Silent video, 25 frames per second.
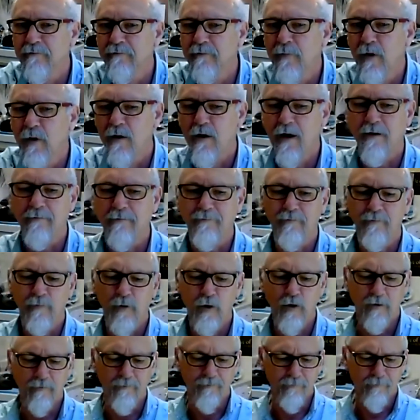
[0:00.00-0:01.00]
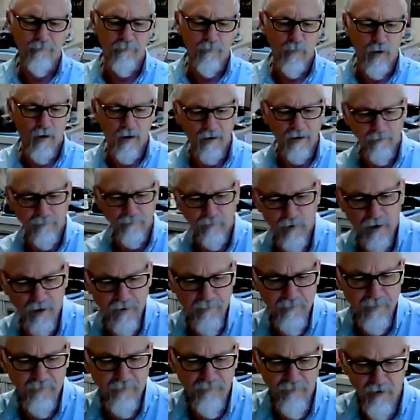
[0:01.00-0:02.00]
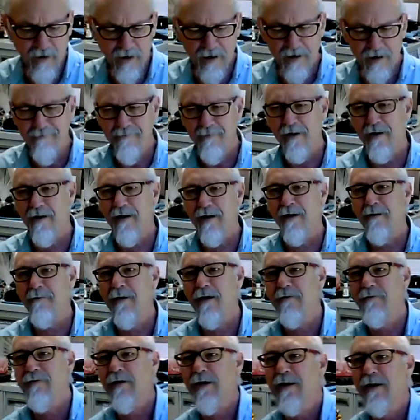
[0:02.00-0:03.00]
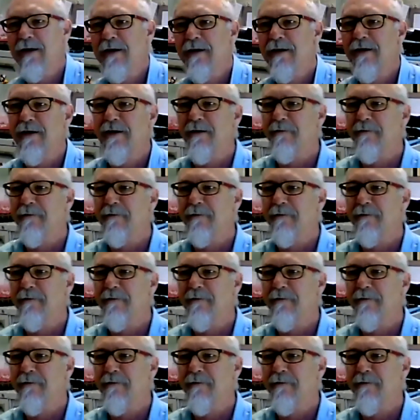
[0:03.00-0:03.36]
All right, good. Well, run and be free. Hopefully.